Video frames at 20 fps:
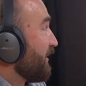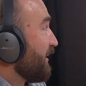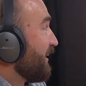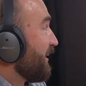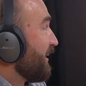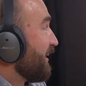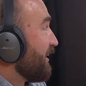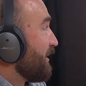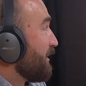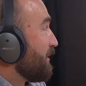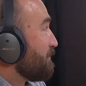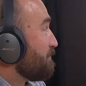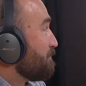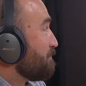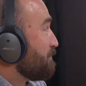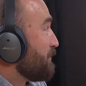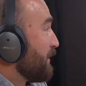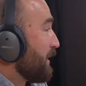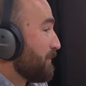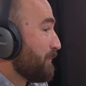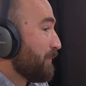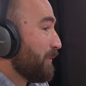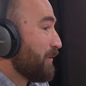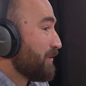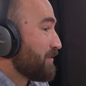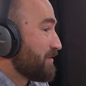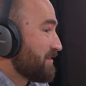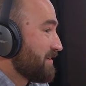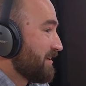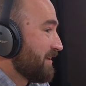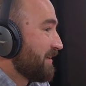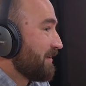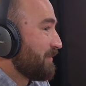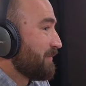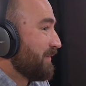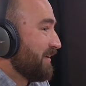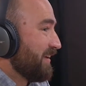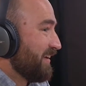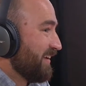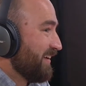Ben was
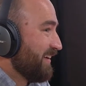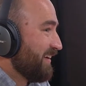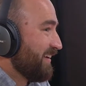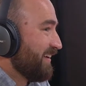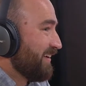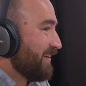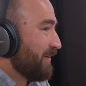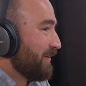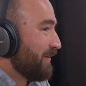telling me a